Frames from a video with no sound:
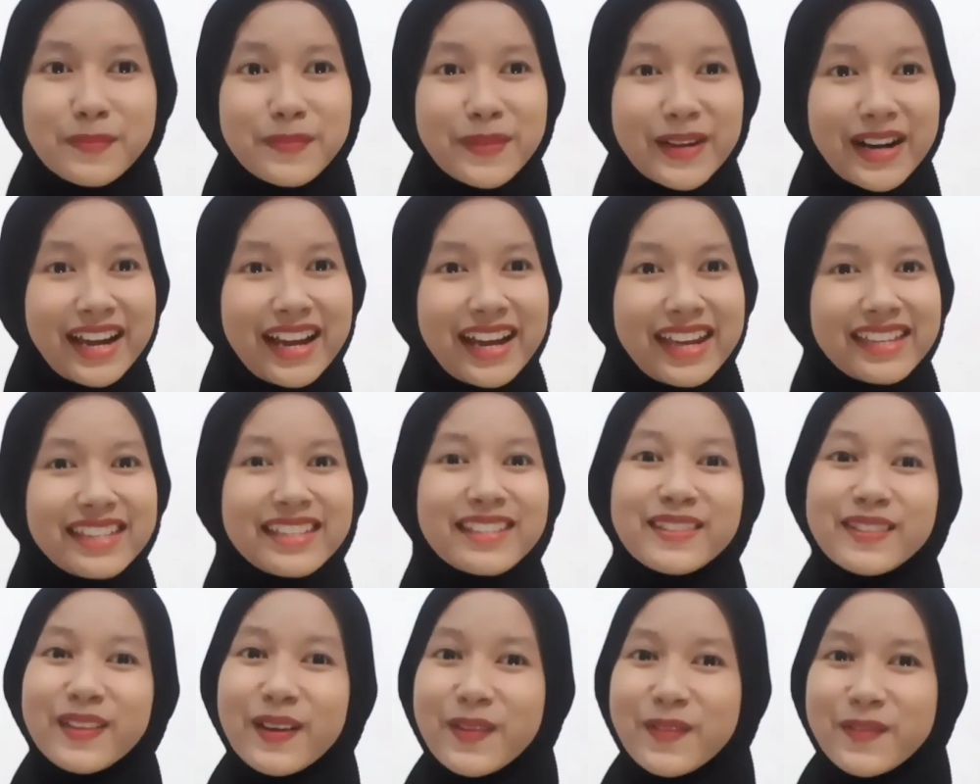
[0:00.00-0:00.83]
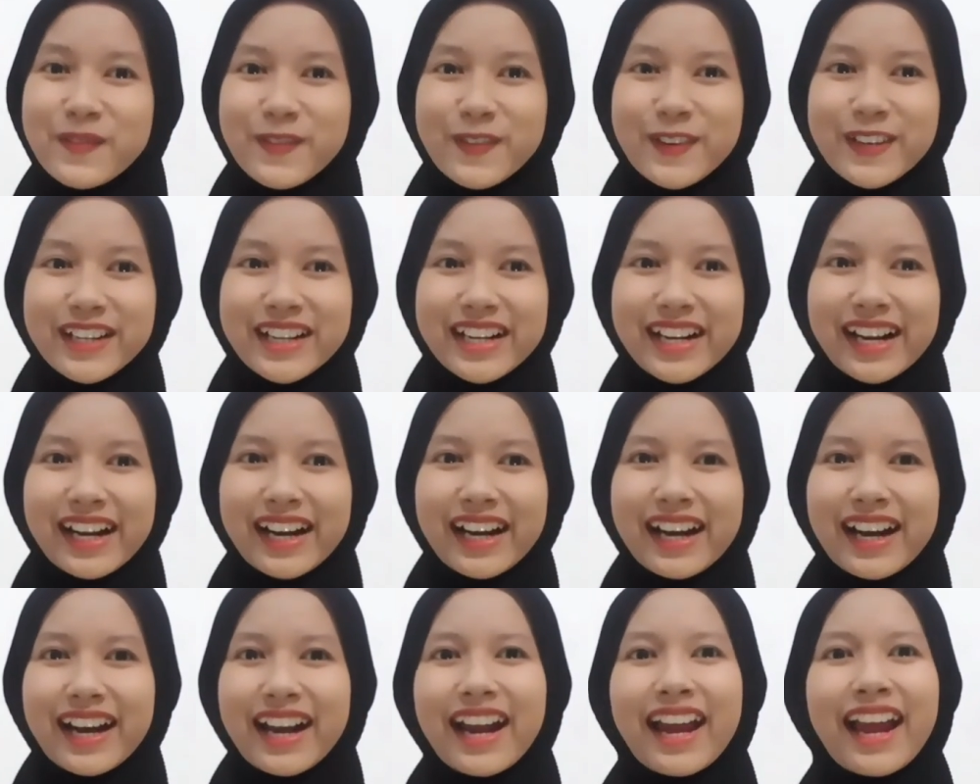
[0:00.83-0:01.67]
Pray is over.
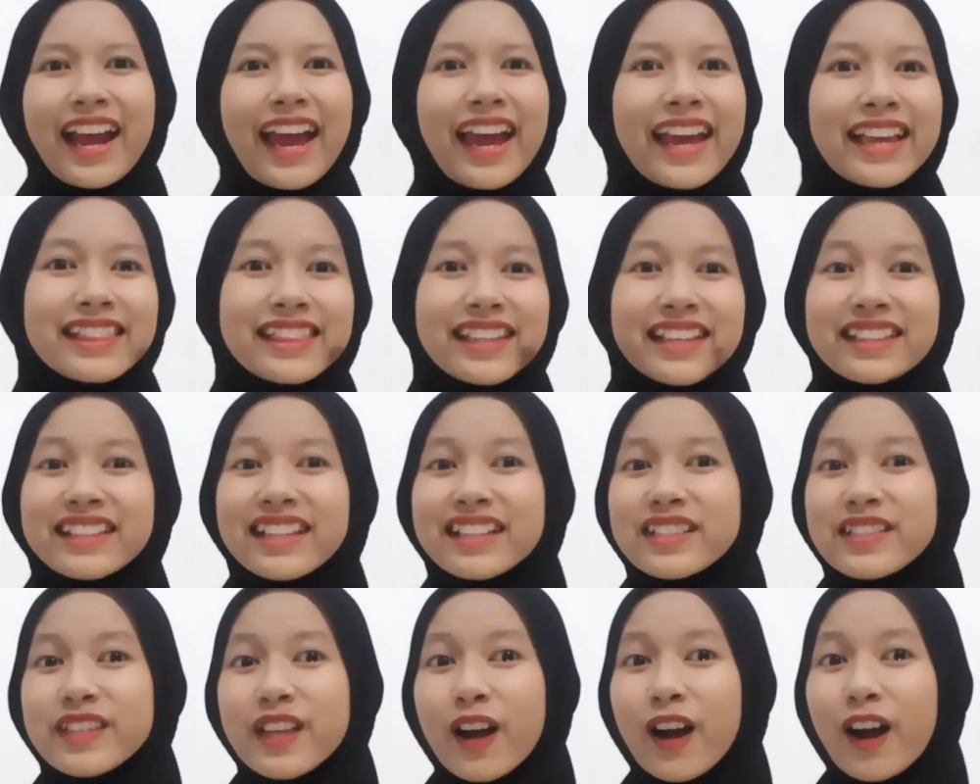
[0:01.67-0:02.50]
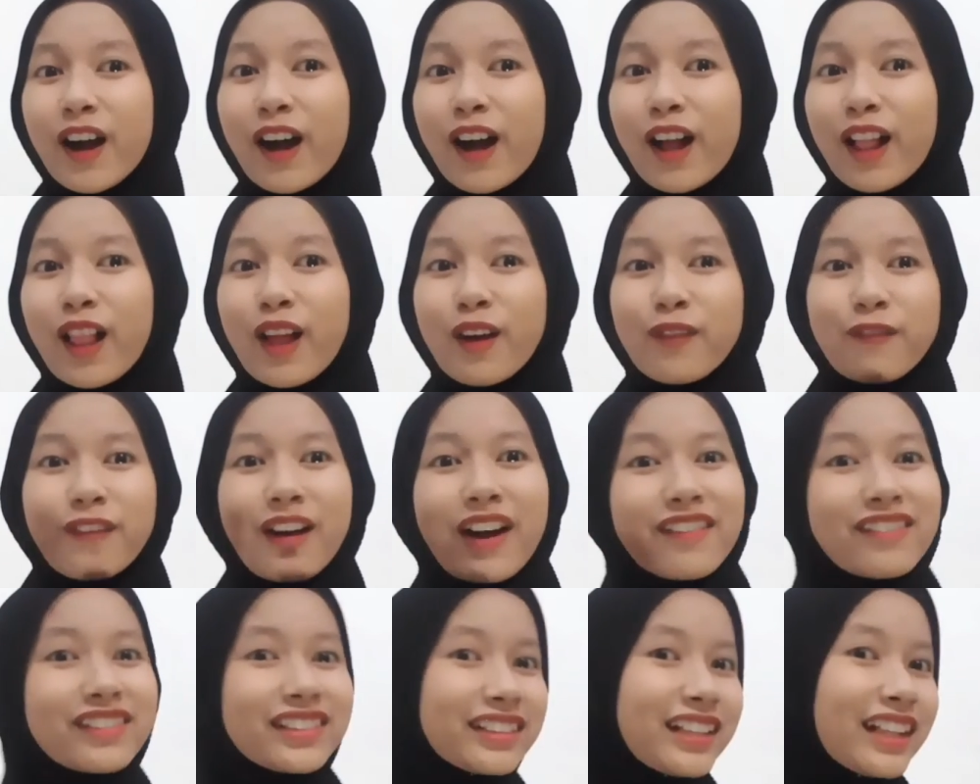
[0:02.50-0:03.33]
I think that's all of
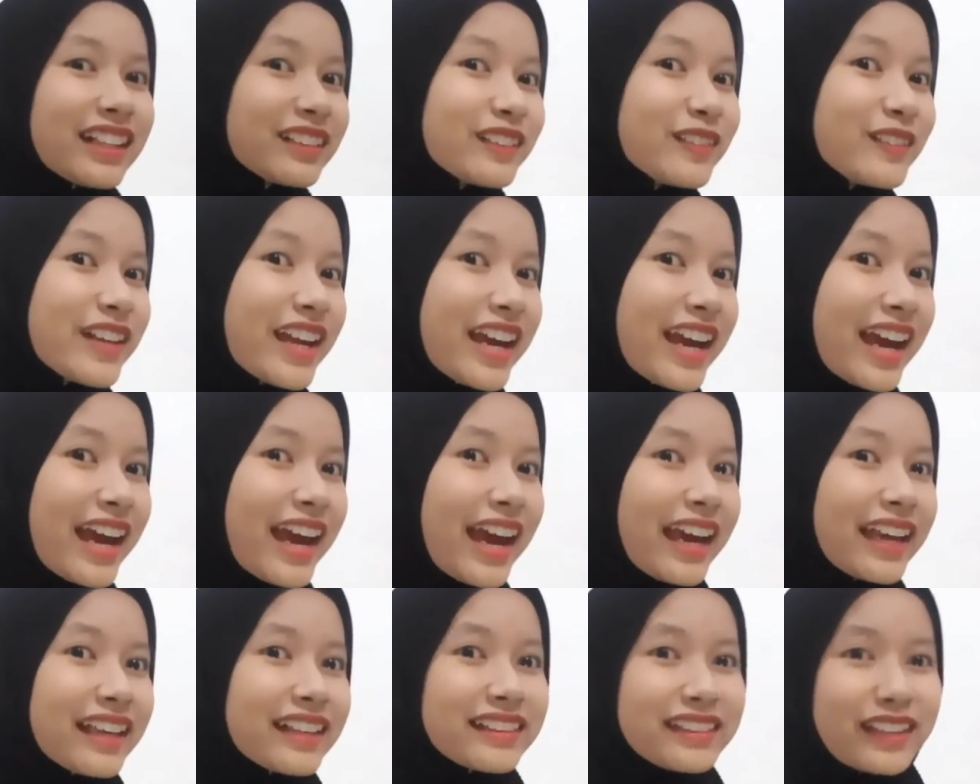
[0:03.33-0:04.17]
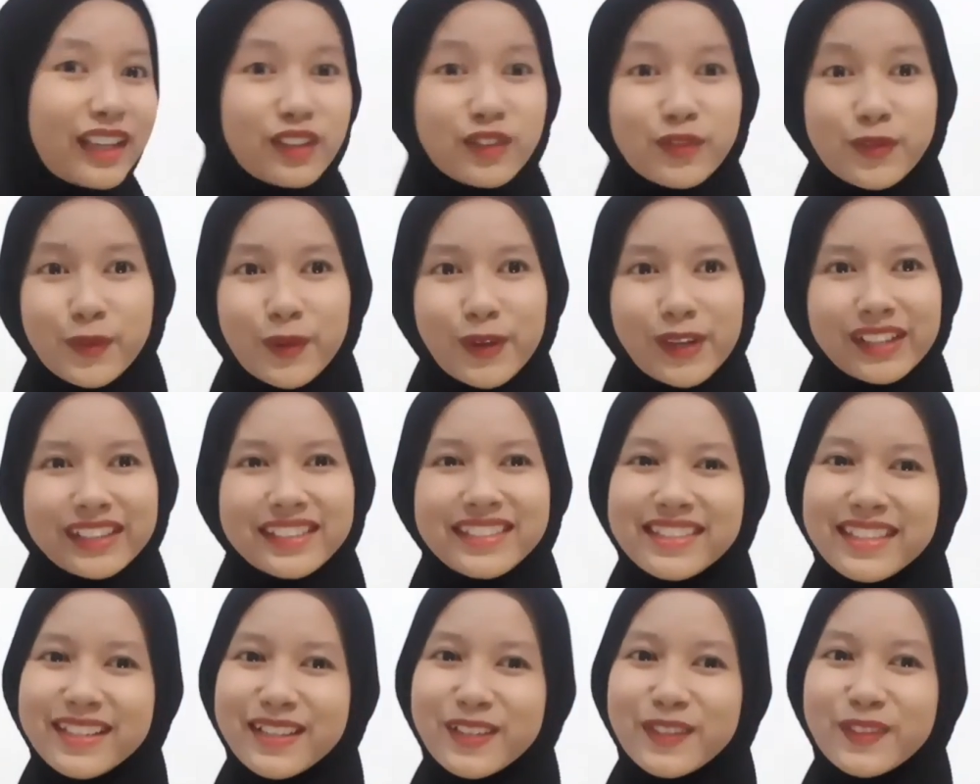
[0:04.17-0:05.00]
our talk today. Thanks for
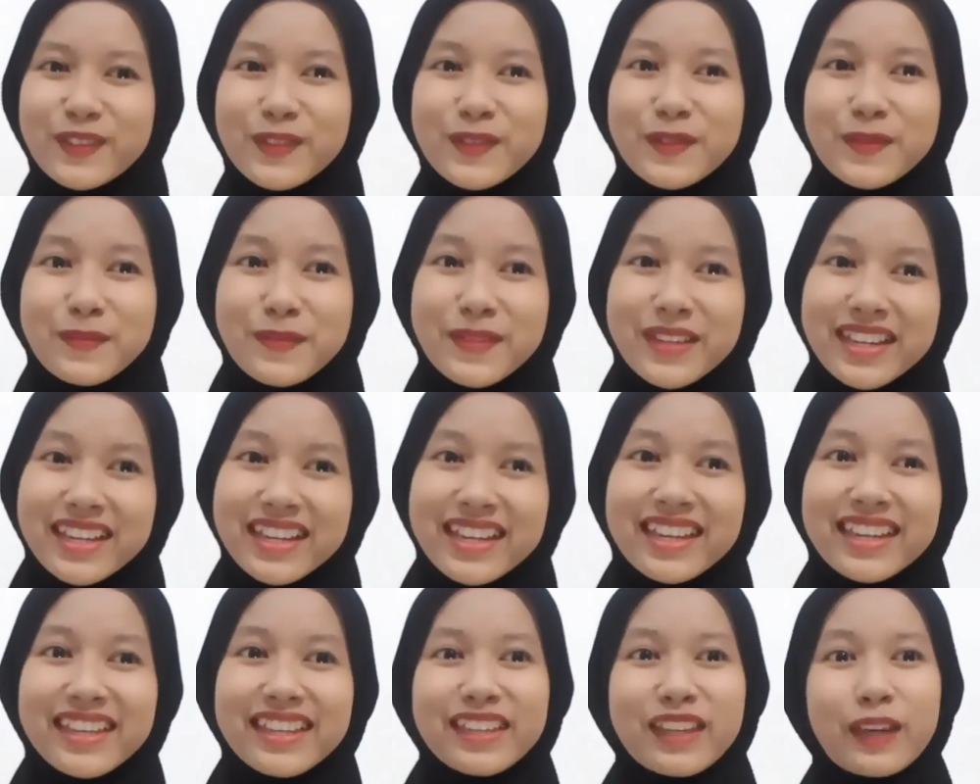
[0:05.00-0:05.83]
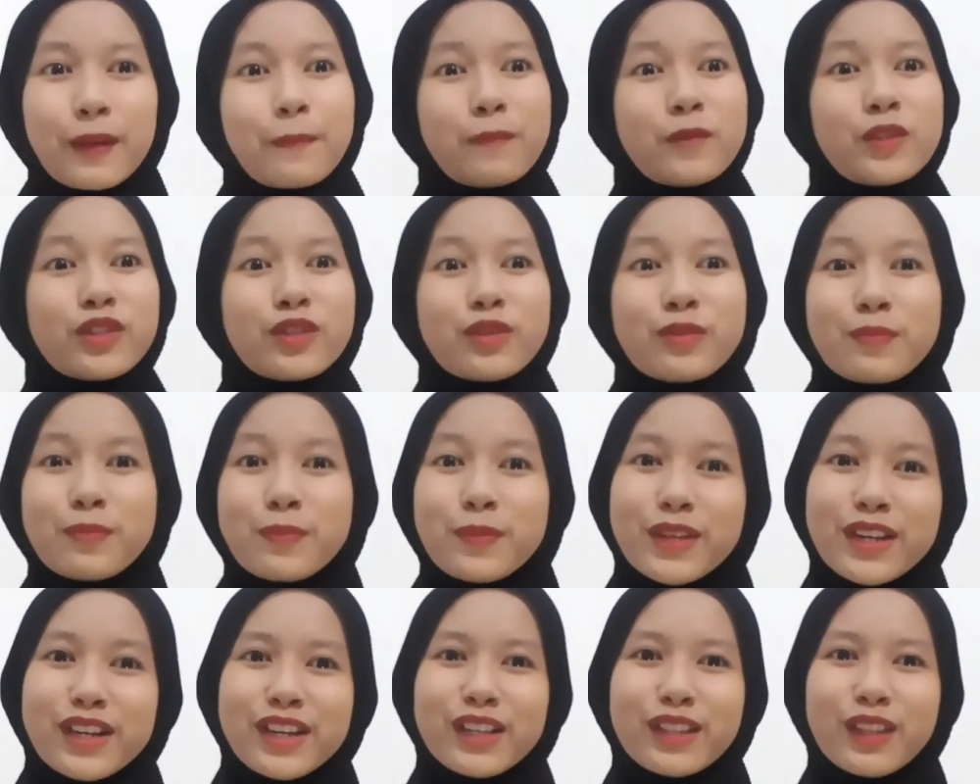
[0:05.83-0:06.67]
listening to me. Keep the
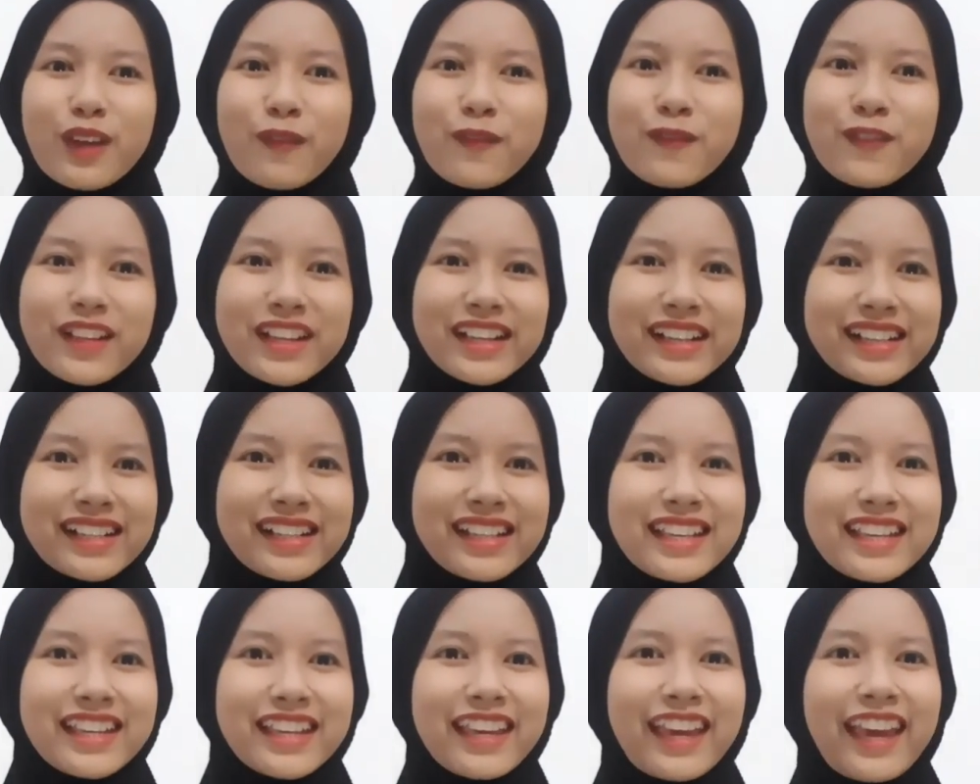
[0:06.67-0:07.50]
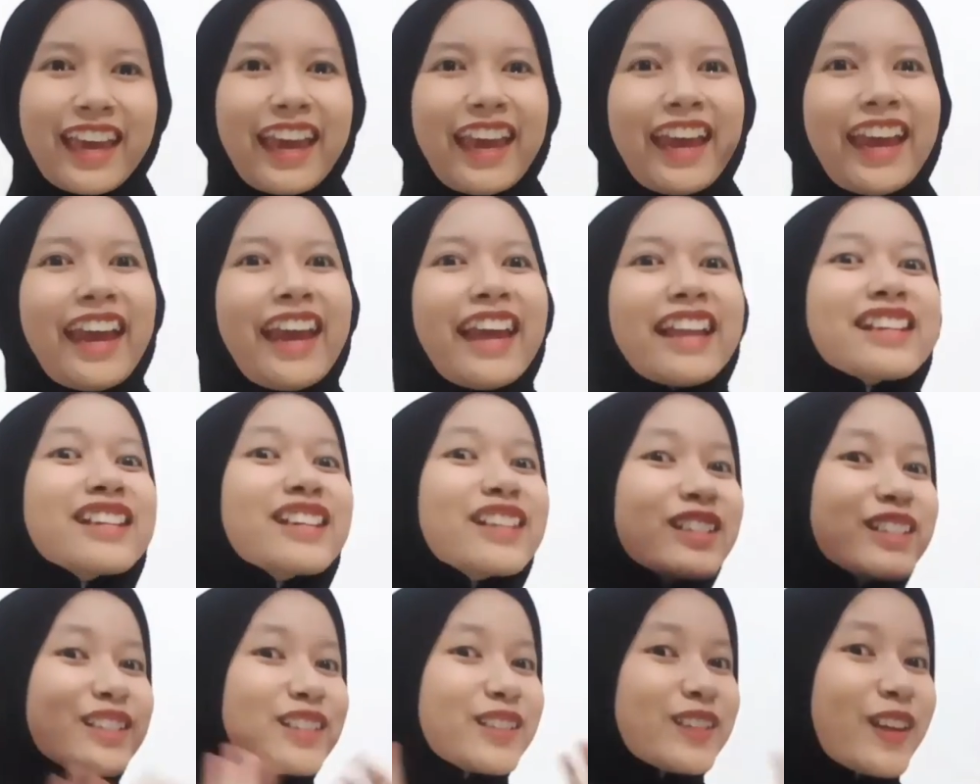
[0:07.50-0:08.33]
spirit of learning
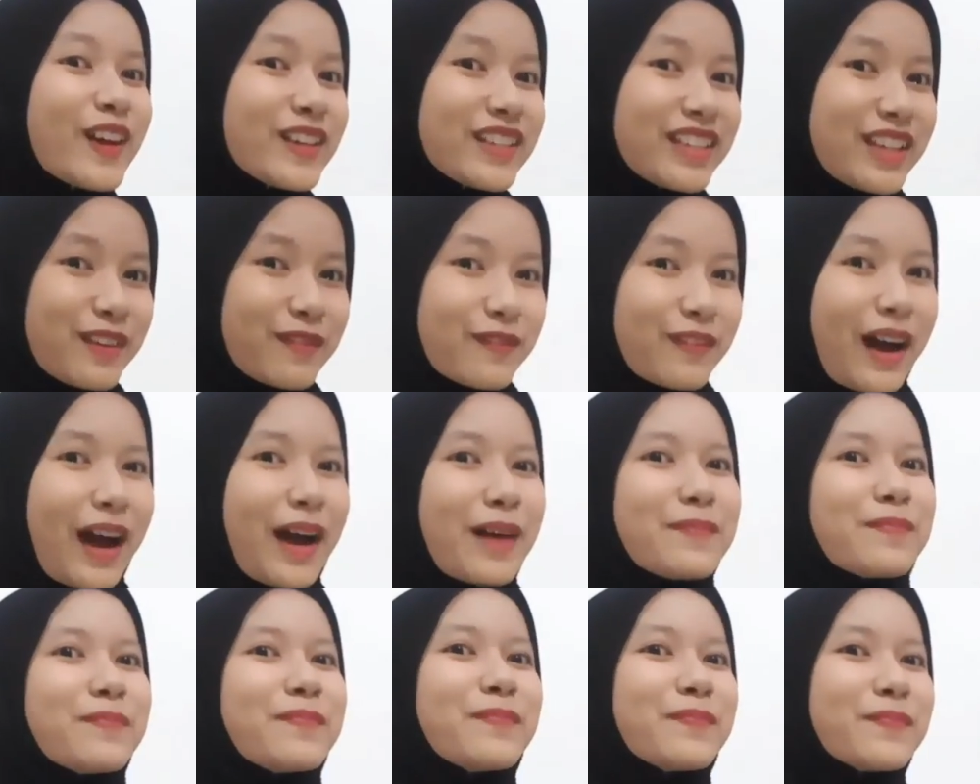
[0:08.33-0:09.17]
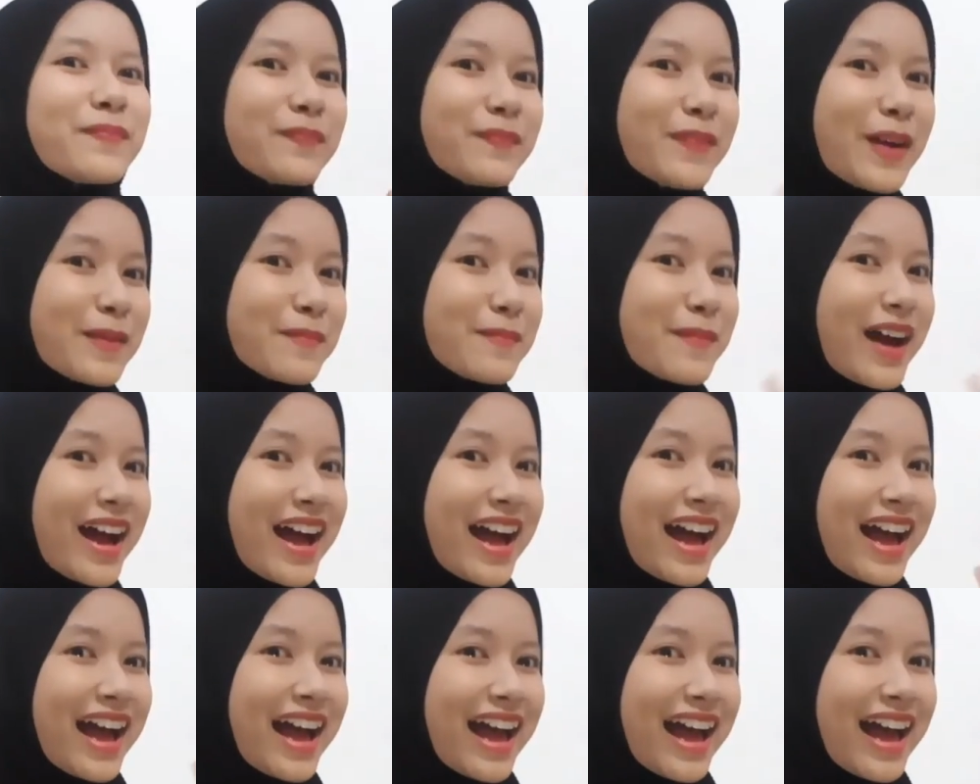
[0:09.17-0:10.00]
and don't give up.
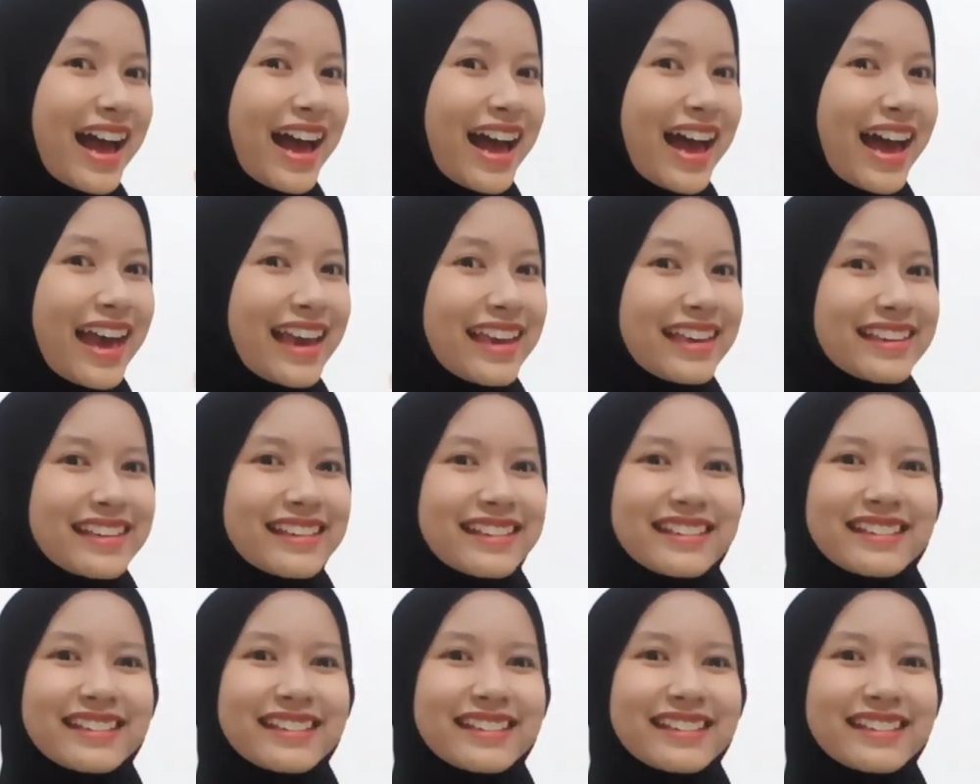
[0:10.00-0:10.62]
Bye-bye.